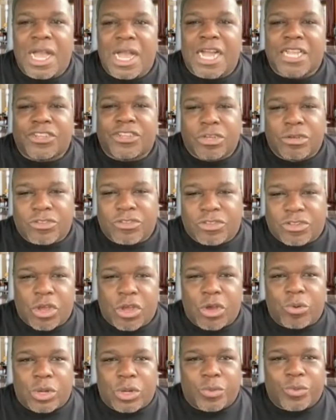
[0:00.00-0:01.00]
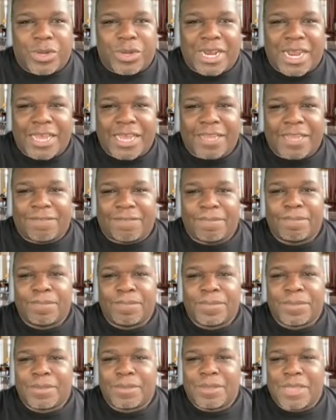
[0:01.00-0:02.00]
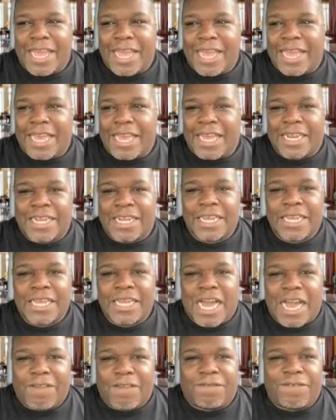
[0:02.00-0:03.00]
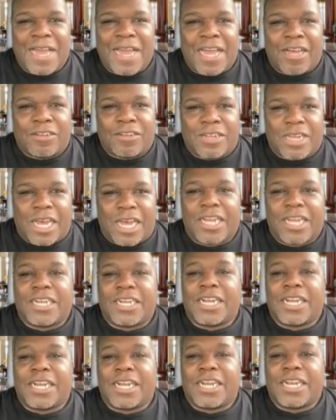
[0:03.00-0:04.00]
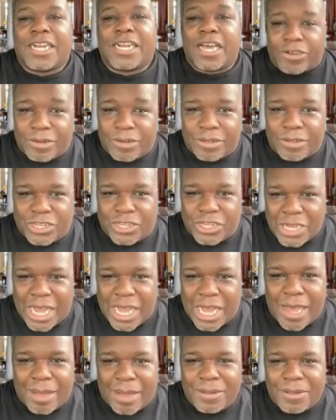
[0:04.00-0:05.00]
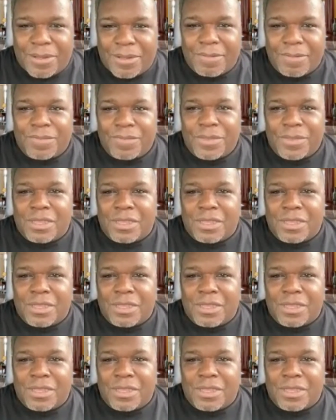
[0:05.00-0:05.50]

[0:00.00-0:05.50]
I chose to go on with life. And I found another job,